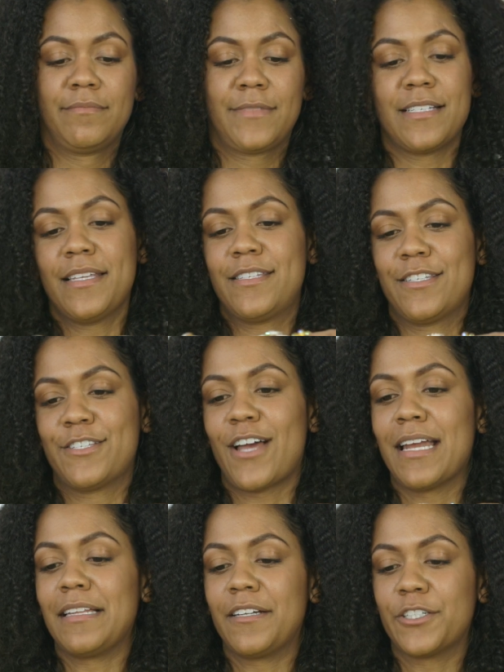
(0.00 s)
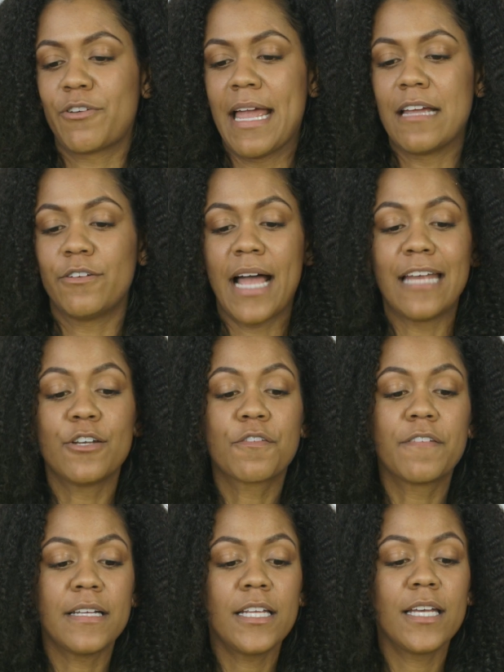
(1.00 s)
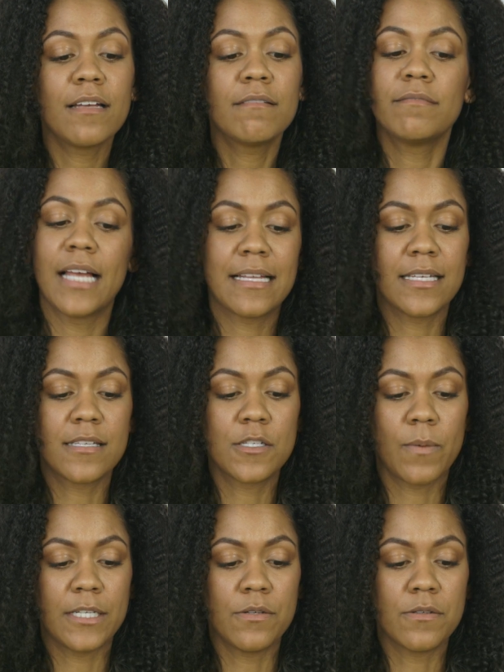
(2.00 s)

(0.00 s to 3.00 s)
because it's a tiny little triangle, and you're feeling like this is way too